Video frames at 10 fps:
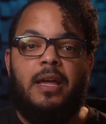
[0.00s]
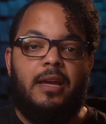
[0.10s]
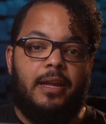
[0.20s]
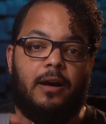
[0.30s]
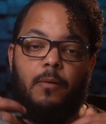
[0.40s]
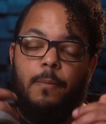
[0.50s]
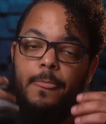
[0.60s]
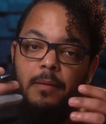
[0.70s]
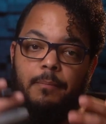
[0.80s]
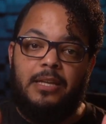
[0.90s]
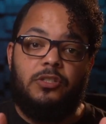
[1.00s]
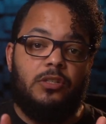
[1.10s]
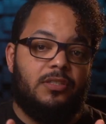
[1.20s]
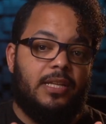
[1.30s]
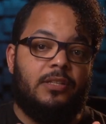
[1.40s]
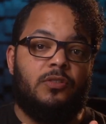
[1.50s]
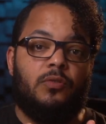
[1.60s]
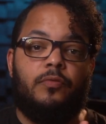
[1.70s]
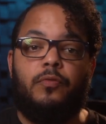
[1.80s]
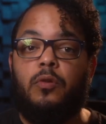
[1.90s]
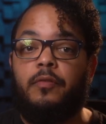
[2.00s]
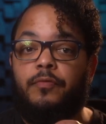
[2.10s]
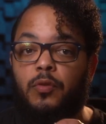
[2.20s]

Now, make sure to stay tuned for a